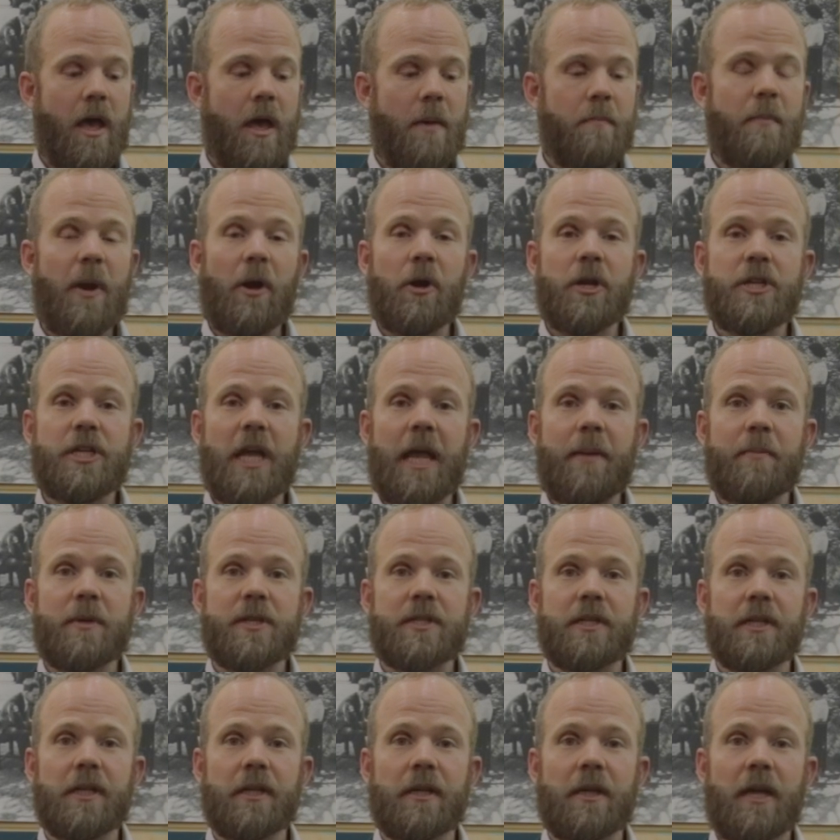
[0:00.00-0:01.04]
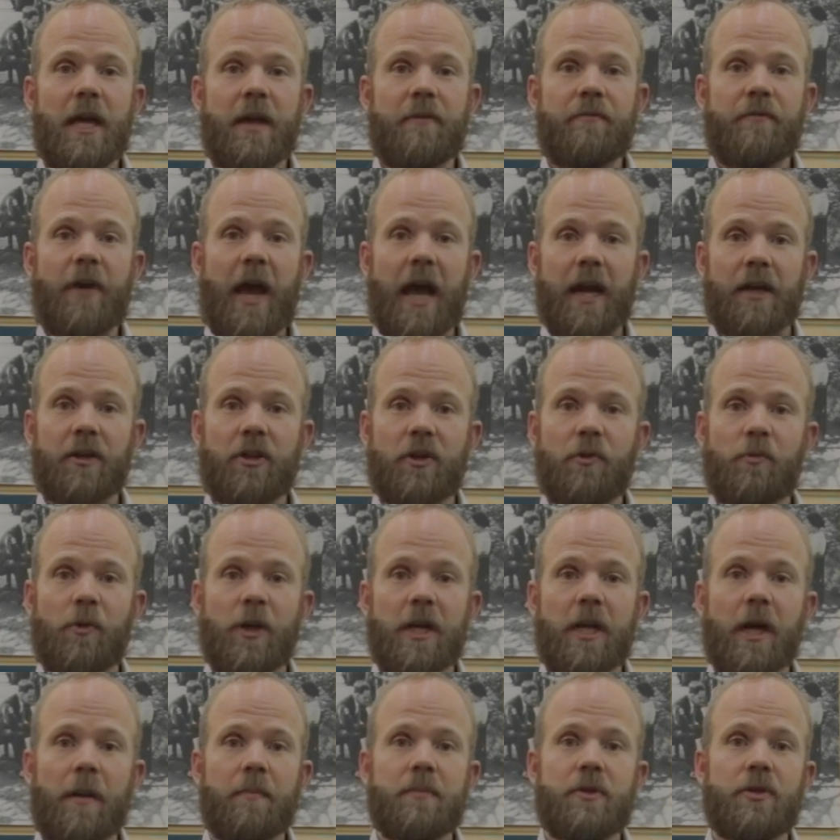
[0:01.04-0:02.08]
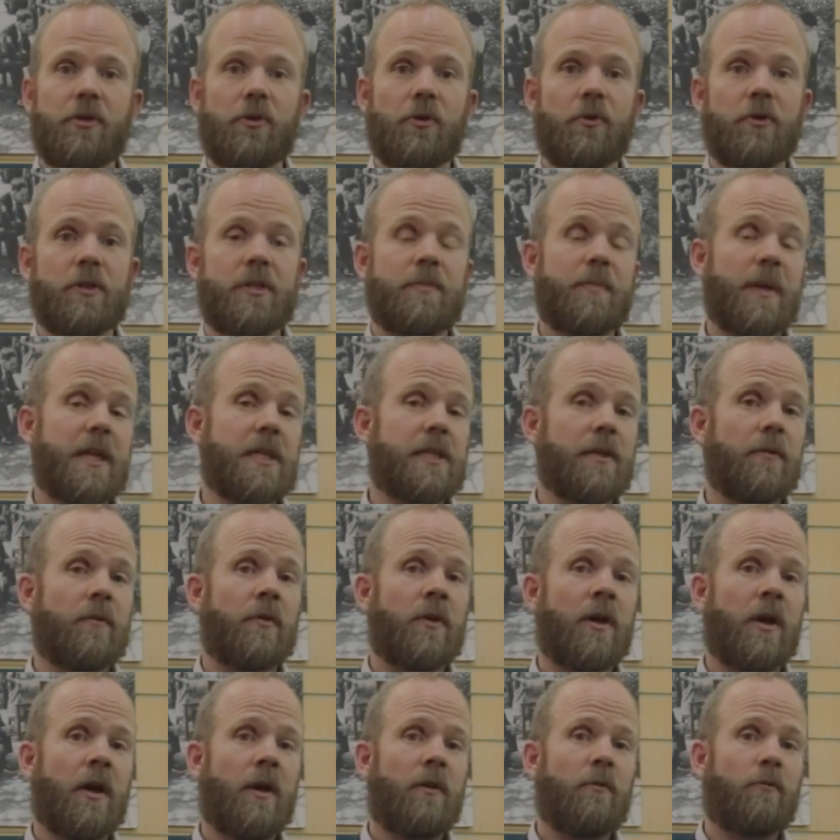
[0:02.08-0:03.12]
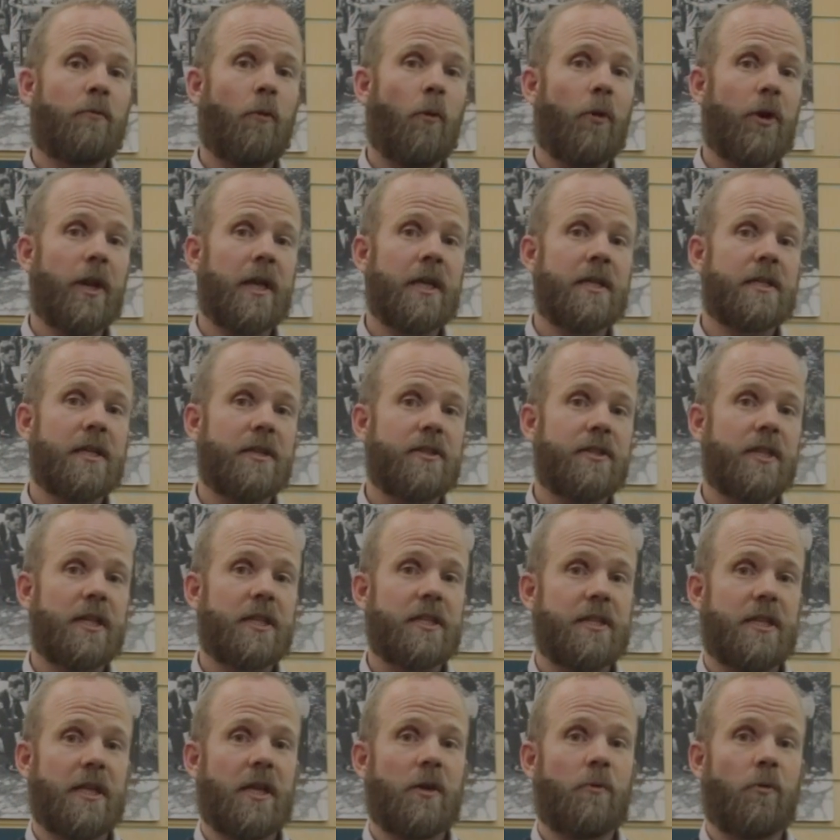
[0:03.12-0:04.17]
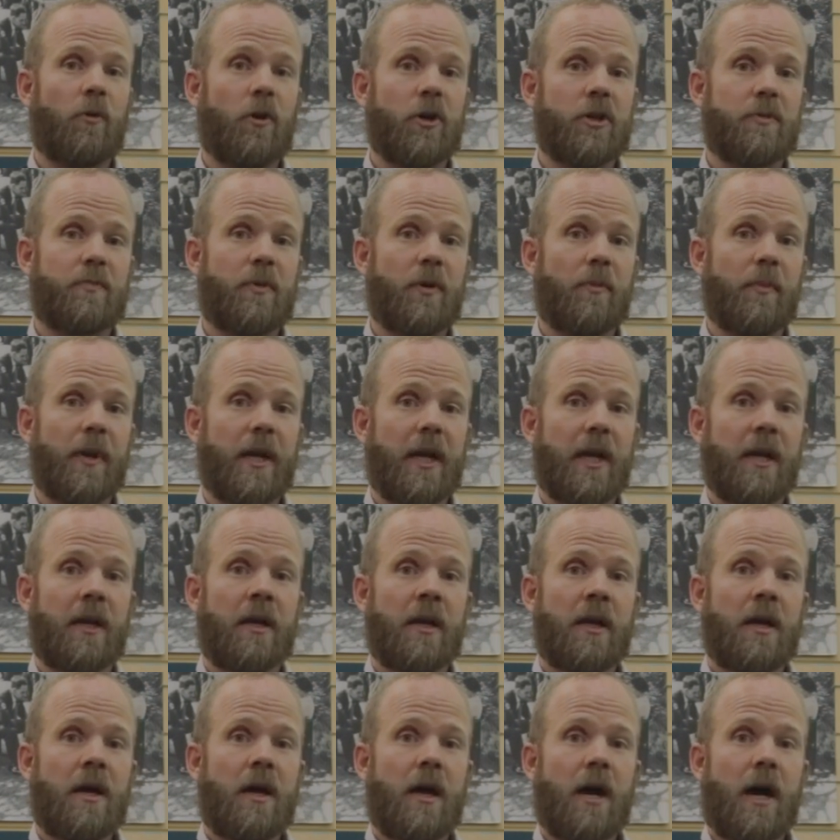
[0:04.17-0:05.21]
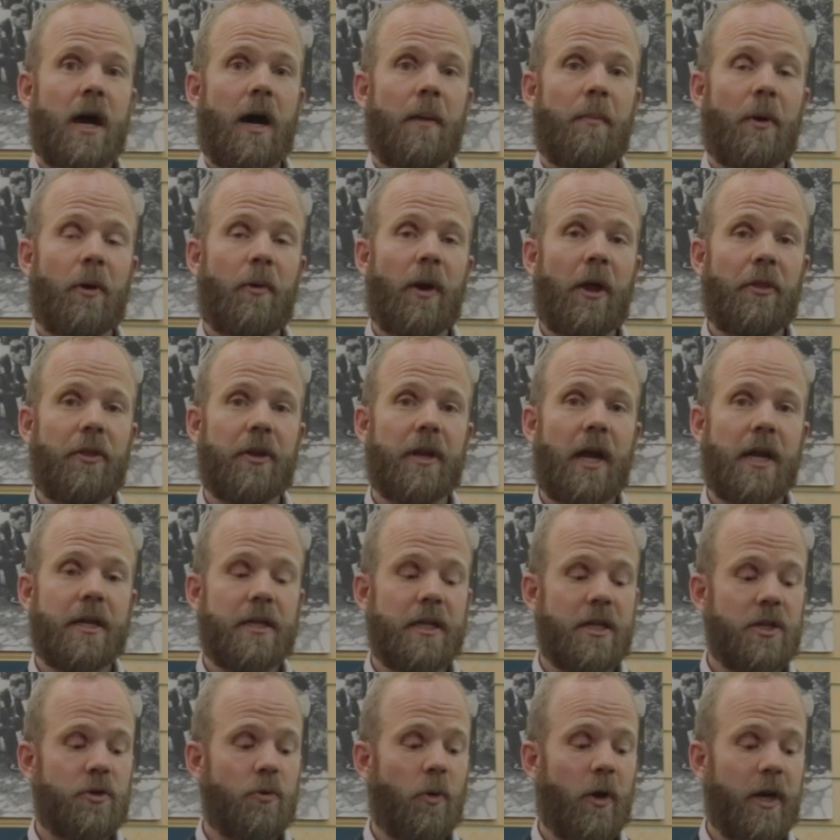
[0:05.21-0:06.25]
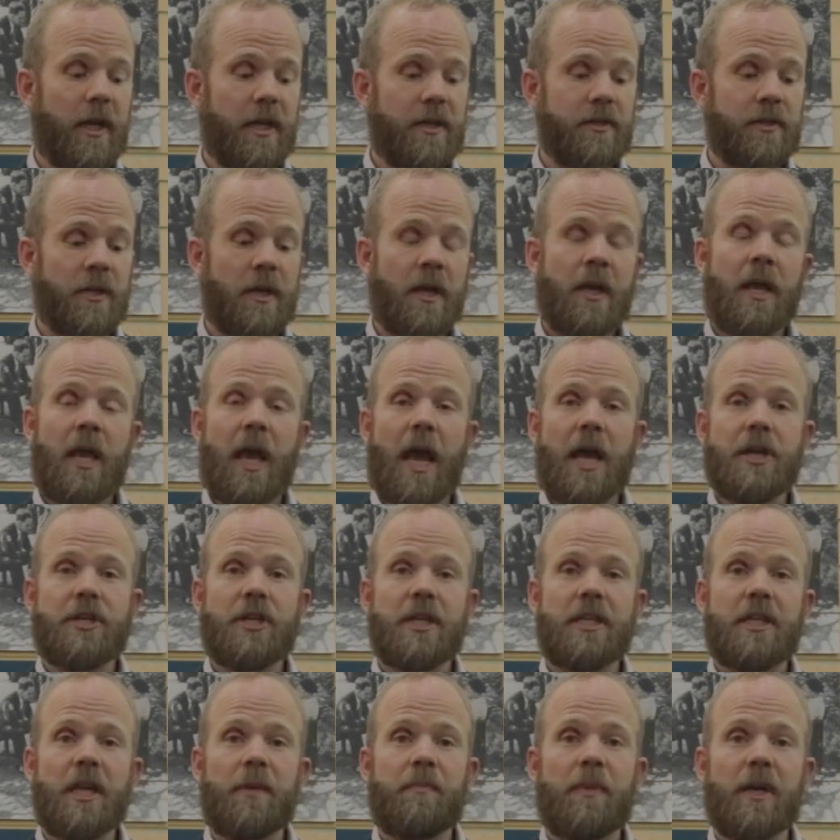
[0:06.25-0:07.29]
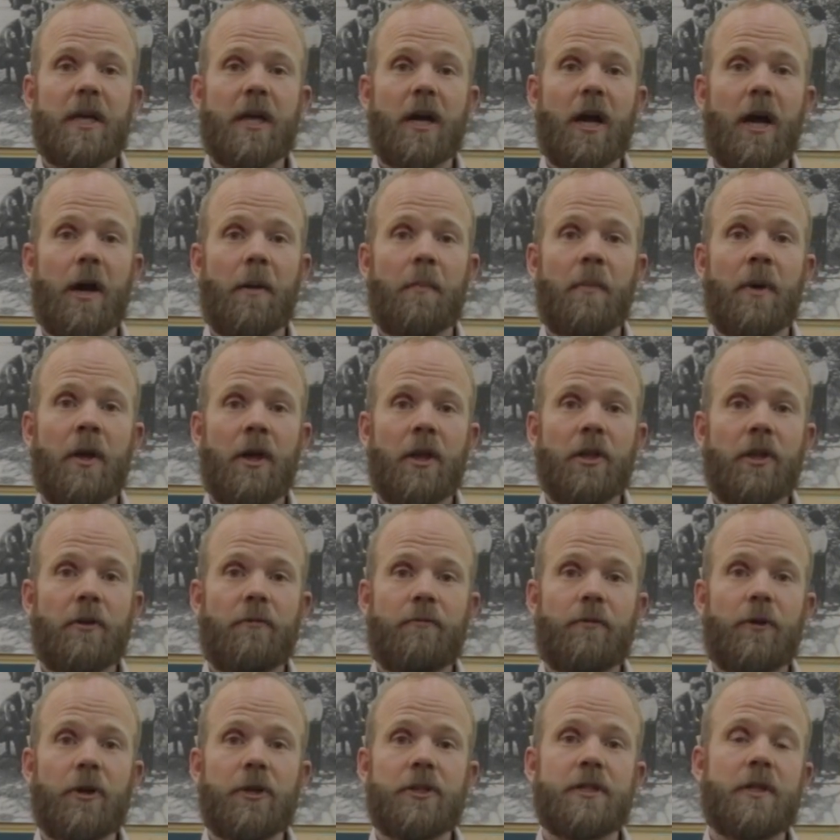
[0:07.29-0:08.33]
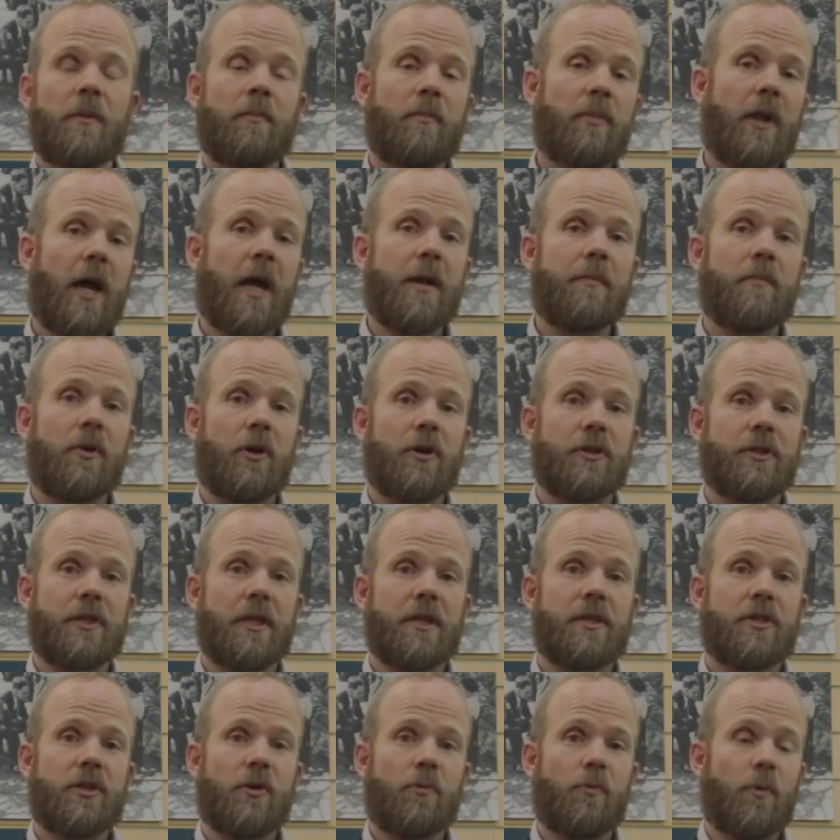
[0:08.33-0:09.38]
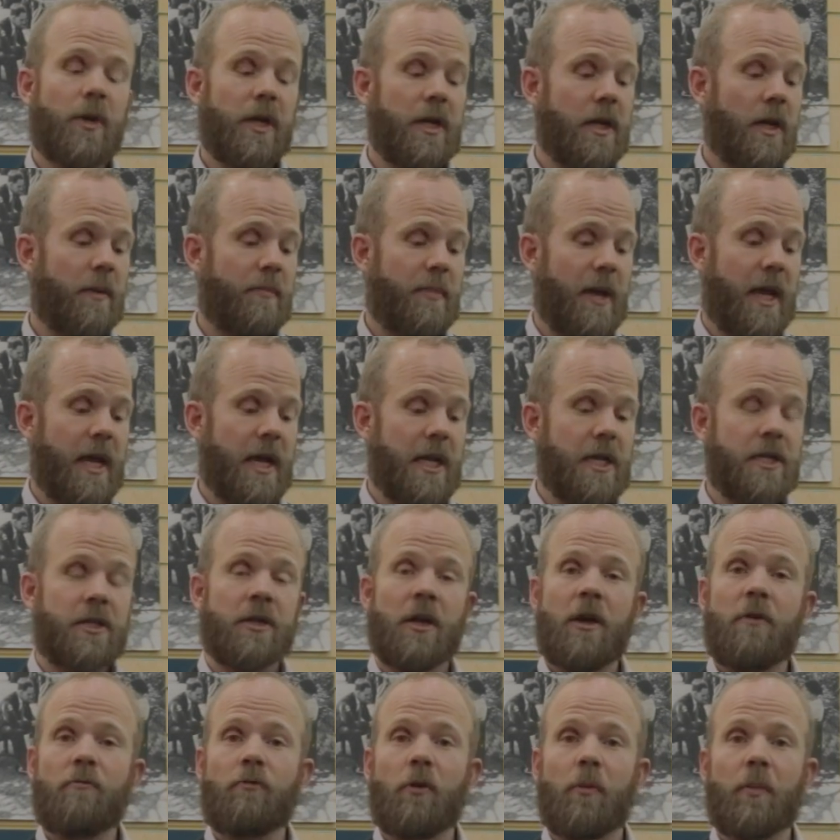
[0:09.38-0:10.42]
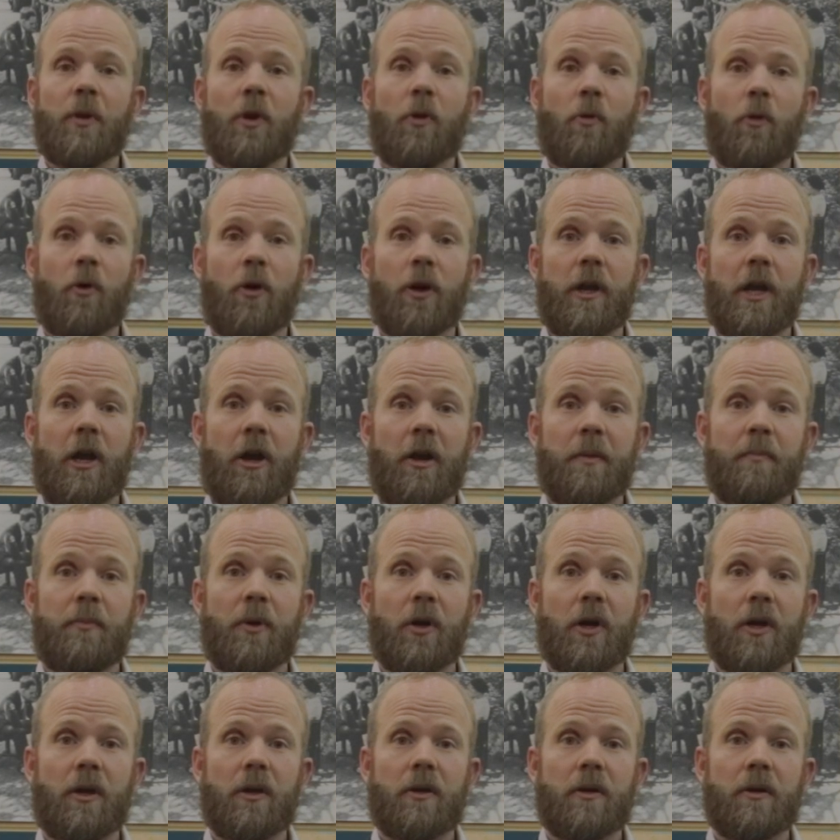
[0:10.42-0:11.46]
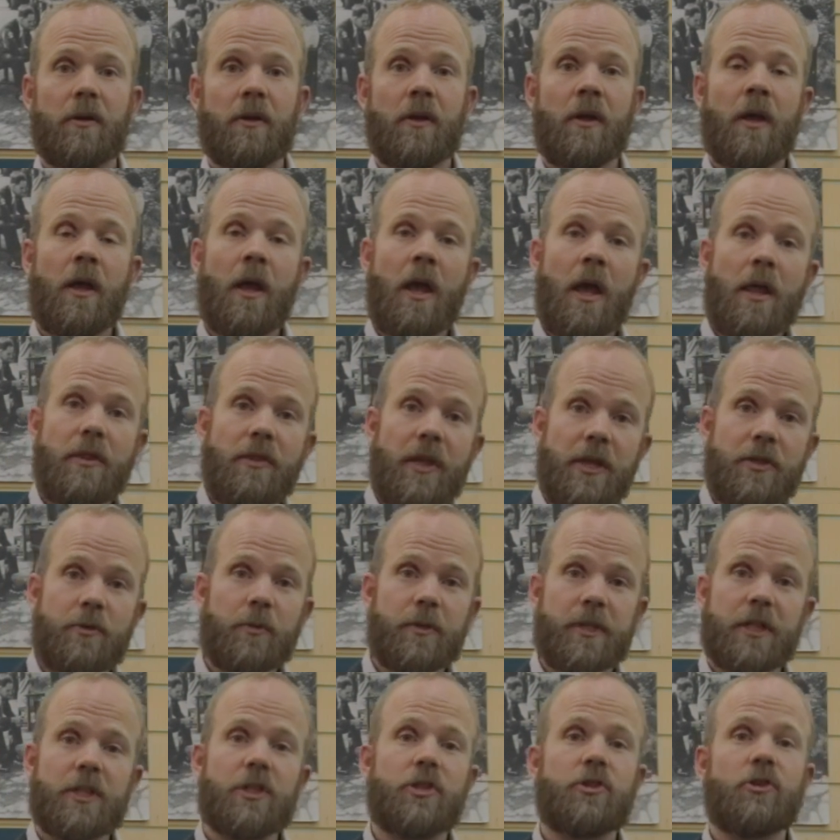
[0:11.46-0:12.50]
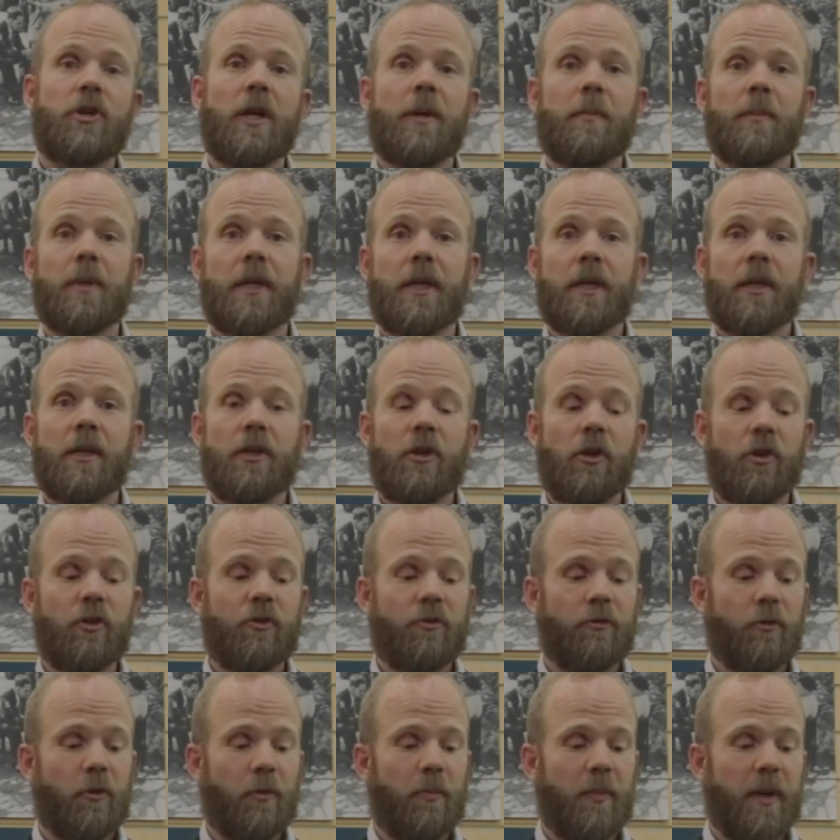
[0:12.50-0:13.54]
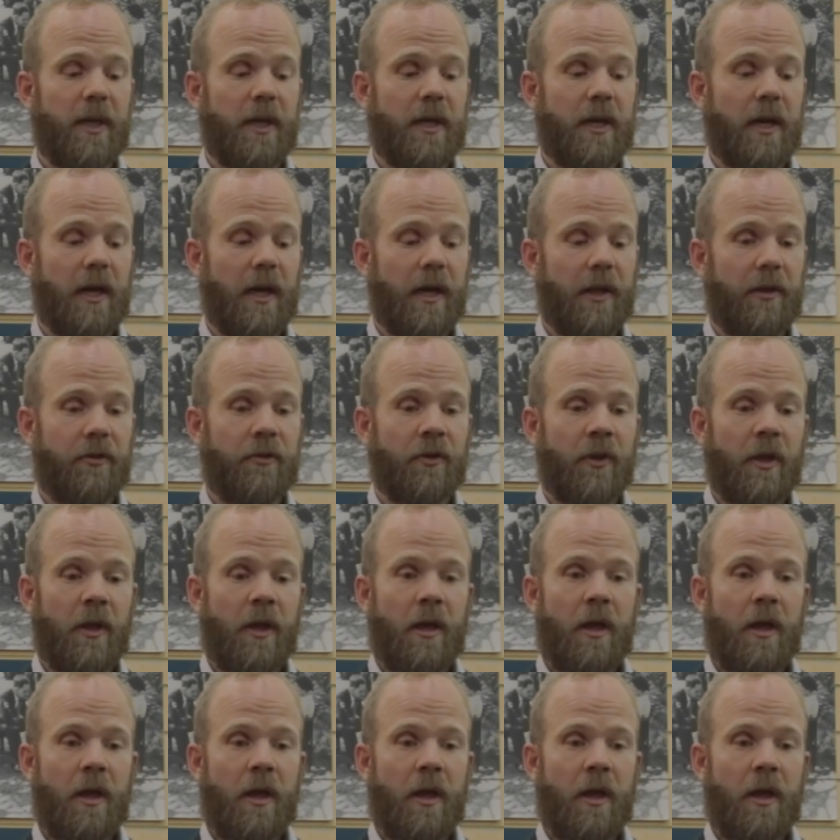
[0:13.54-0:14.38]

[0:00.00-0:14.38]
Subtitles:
Mary Jameson, in fact, could read up to speeds of 40 to 60 words per minute around the 1920s, and she did become the first blind person to read a page from an ordinary book. This was extremely useful because